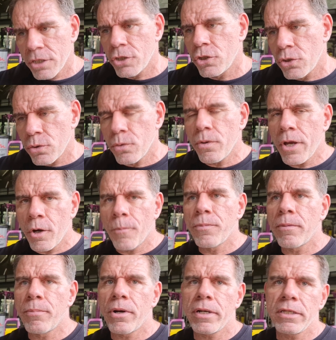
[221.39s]
you help
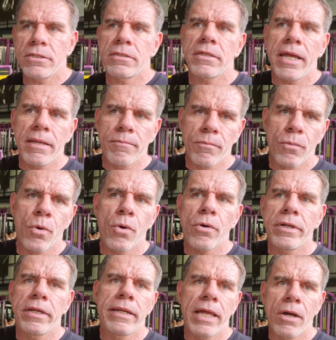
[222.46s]
the body stay
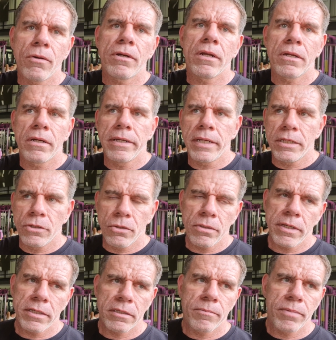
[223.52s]
more in an alkaline, and you
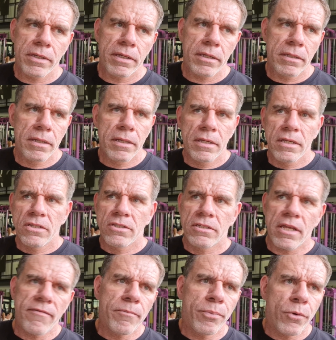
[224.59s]
need to be
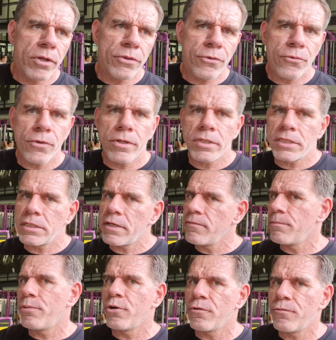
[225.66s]
7.3 to
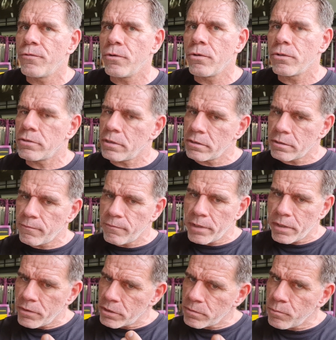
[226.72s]
7.4. So it's a
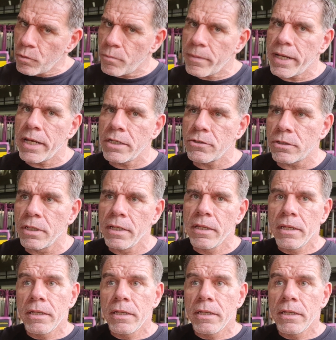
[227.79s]
very small margin.